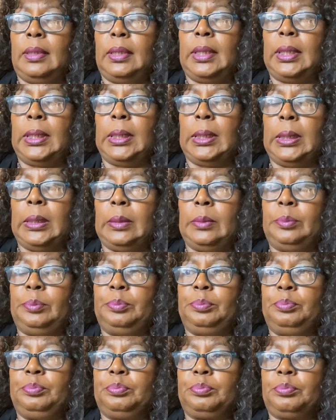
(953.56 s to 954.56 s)
um,
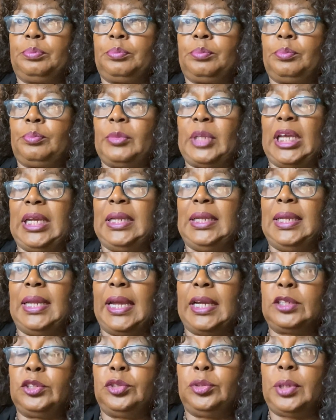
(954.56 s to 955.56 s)

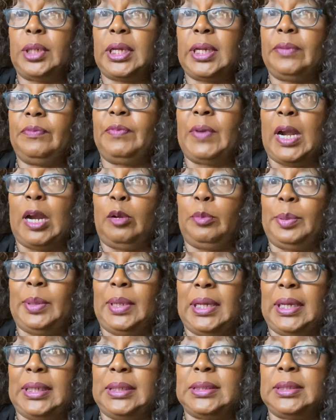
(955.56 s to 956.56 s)
electric
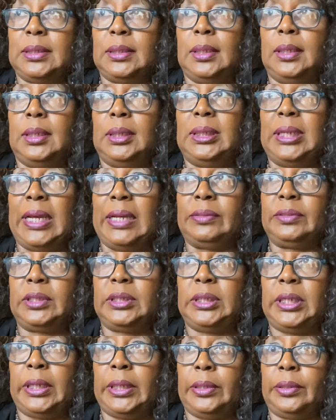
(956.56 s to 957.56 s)
fireplace
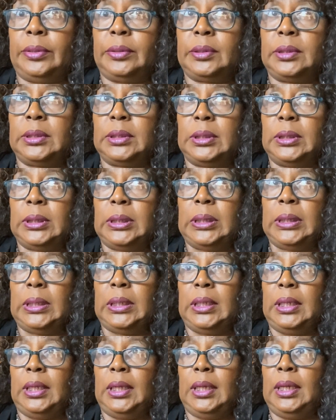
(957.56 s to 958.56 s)
downstairs
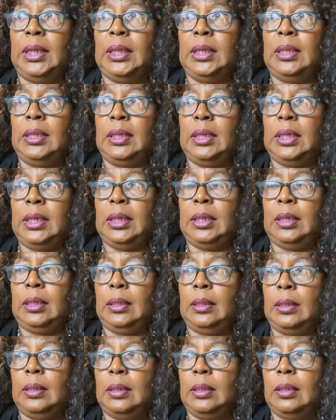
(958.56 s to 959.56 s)
in
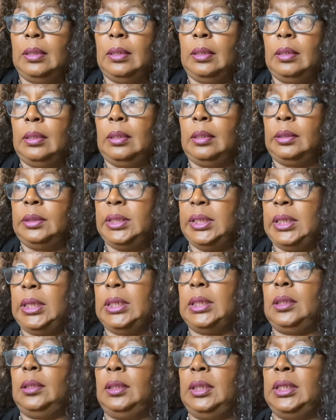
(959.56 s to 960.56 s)
the
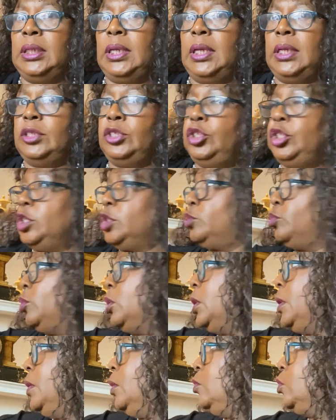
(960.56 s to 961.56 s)
den. It's just one
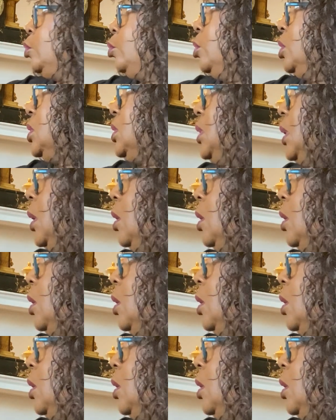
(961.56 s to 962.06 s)
of those ones that